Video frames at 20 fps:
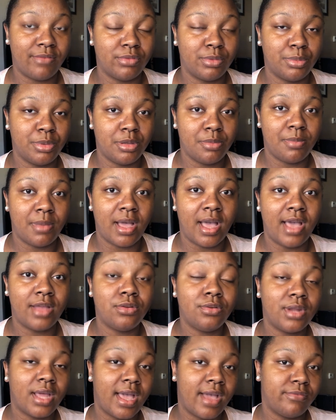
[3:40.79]
to
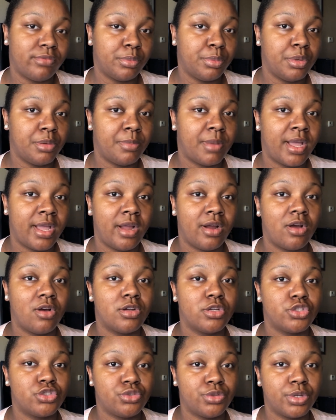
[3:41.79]
put my hair on
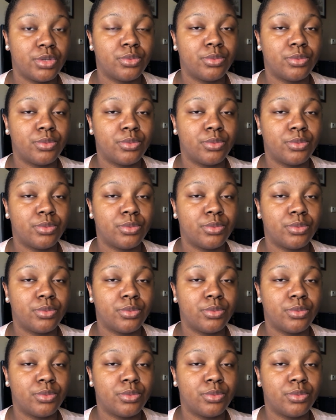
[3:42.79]
a strict